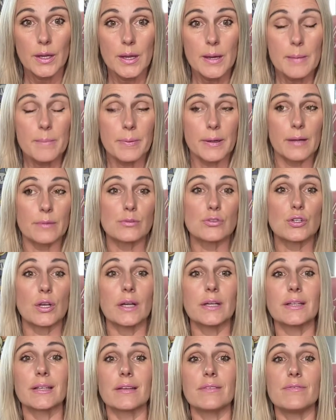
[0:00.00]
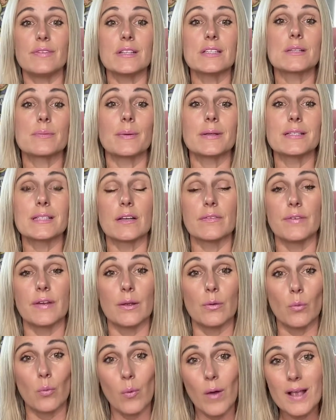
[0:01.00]
But I was trying to convince myself
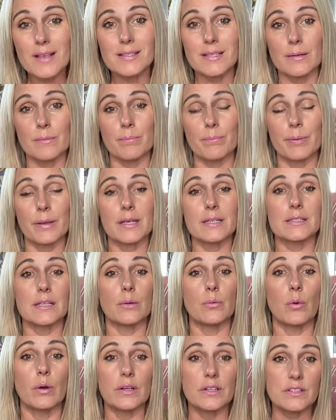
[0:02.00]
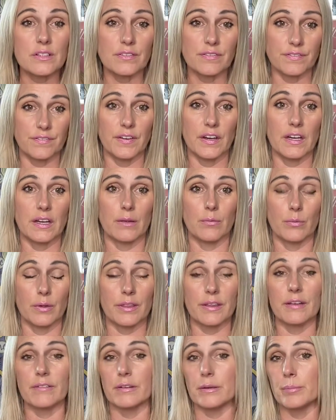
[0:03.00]
it wasn't because I wanted to fit in with
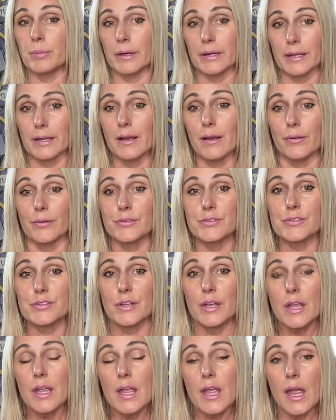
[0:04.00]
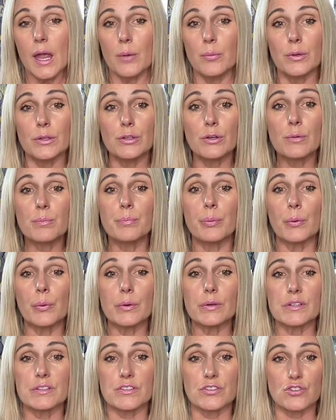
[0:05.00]
everybody else. And when you're born
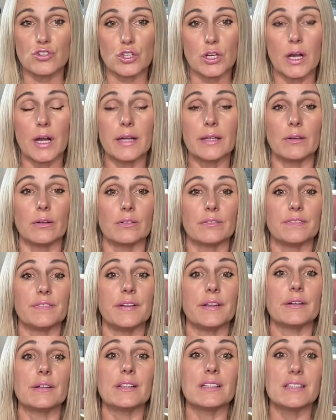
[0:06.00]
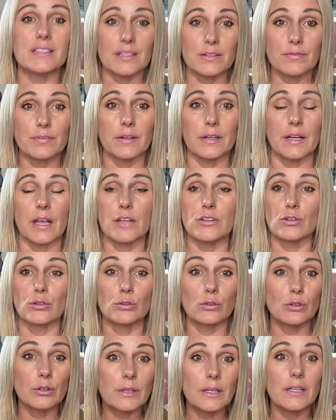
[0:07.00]
as a child, very different, and you're
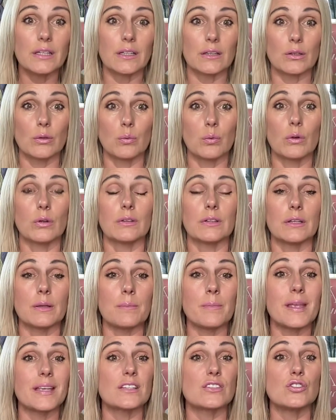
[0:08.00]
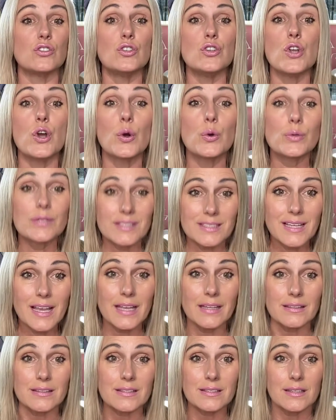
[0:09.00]
looking at the world and it makes no
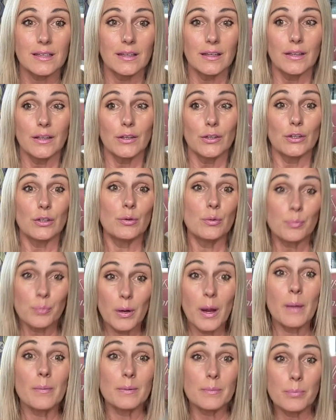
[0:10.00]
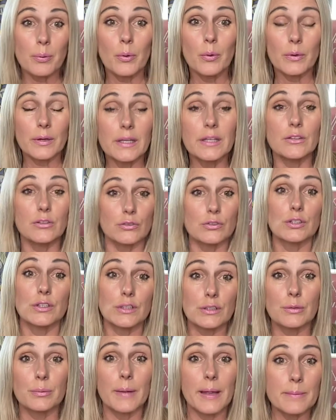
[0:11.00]
sense. You were probably born you took
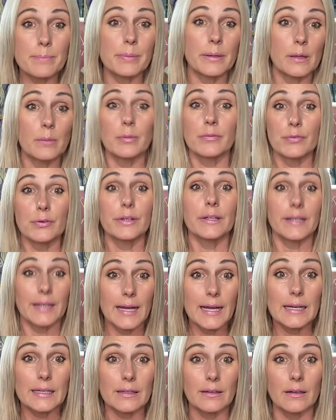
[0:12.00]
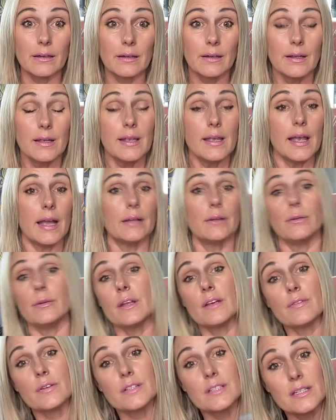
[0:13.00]
the red pill before you got here, and you
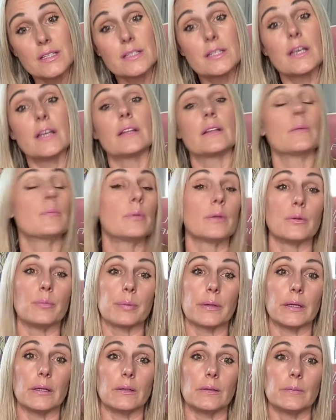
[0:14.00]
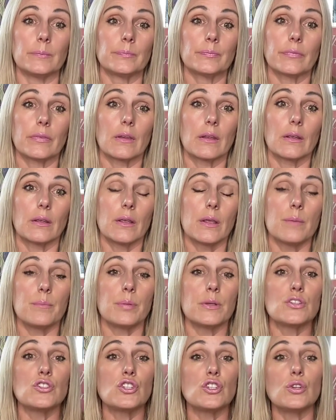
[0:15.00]
never did take the blue pill.
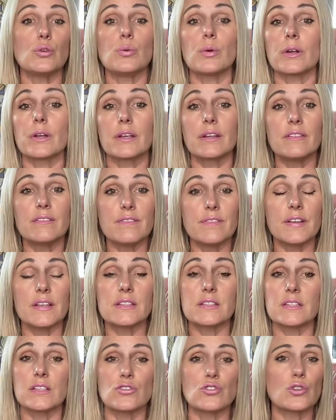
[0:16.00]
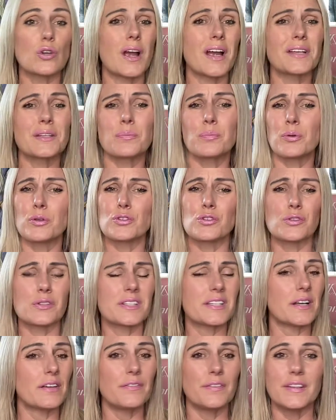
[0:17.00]
But you were convinced and tried to put
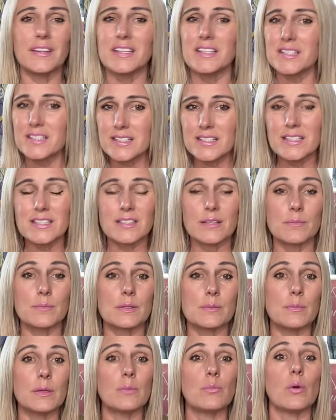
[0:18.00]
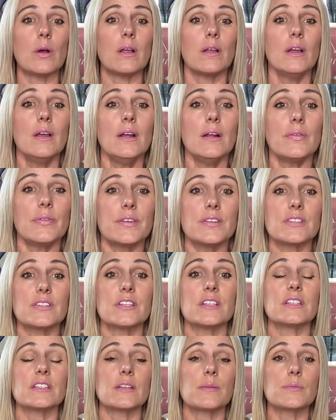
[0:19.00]
yourself in these systems. Meanwhile, the
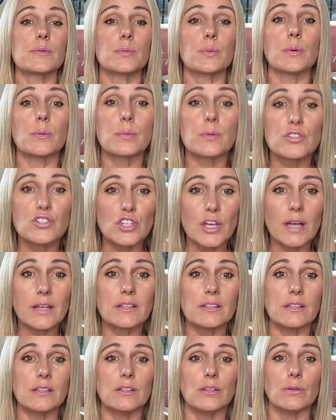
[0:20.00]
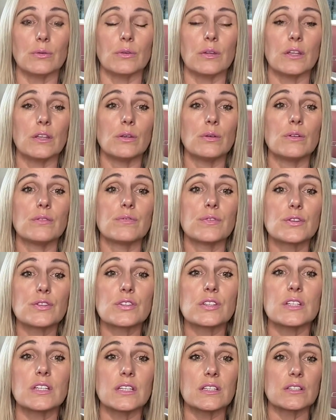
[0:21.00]
systems were rejecting you. The
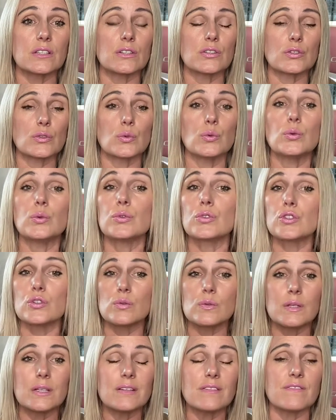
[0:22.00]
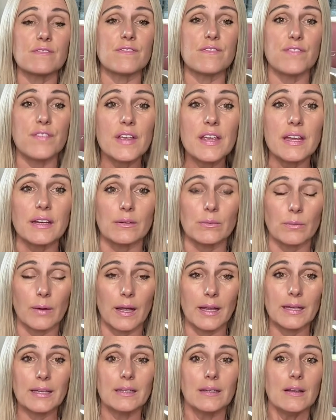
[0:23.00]
universities, the schools, you didn't fit,
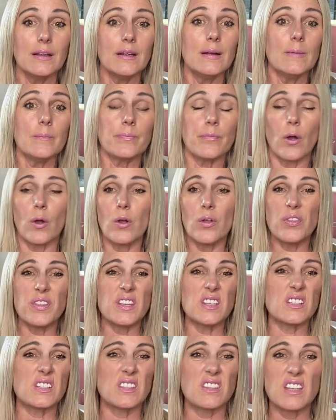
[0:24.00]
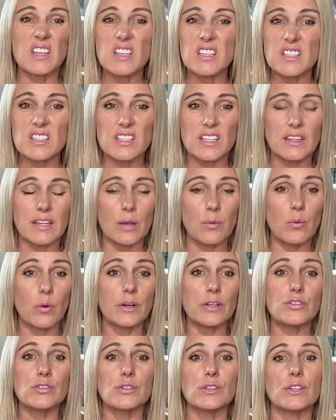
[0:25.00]
right? All these things that they
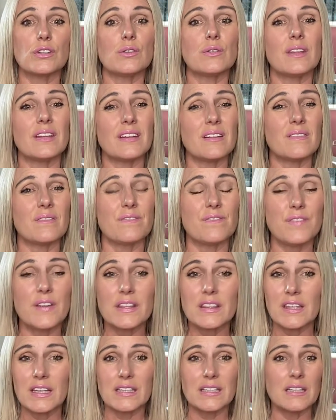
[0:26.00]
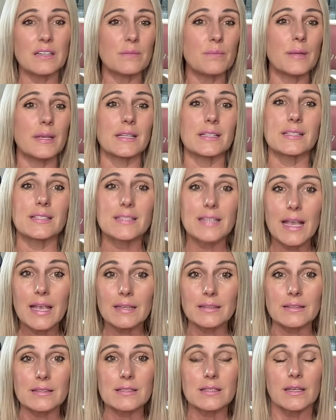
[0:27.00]
wanted you to do, they didn't fit. They didn't make
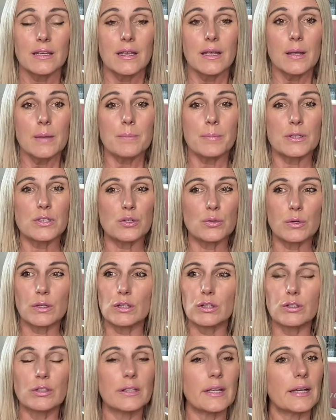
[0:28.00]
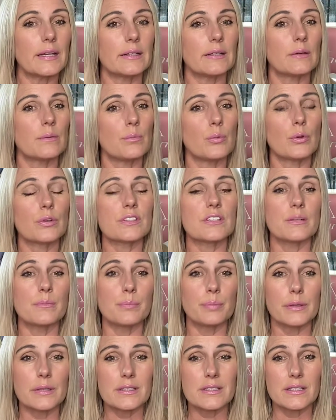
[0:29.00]
sense. But you could look at it in a more
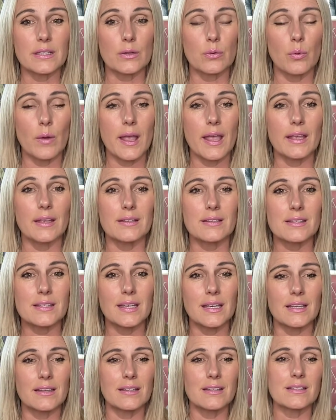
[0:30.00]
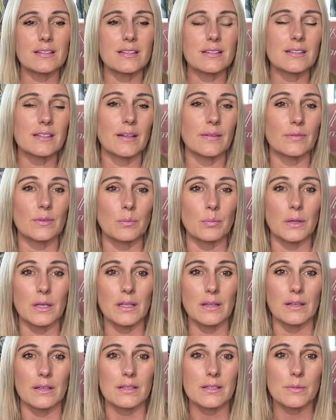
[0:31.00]
simplistic way and say, this doesn't have to be
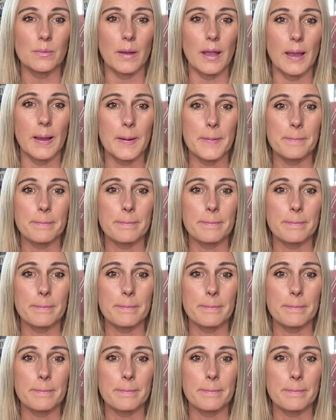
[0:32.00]
this way.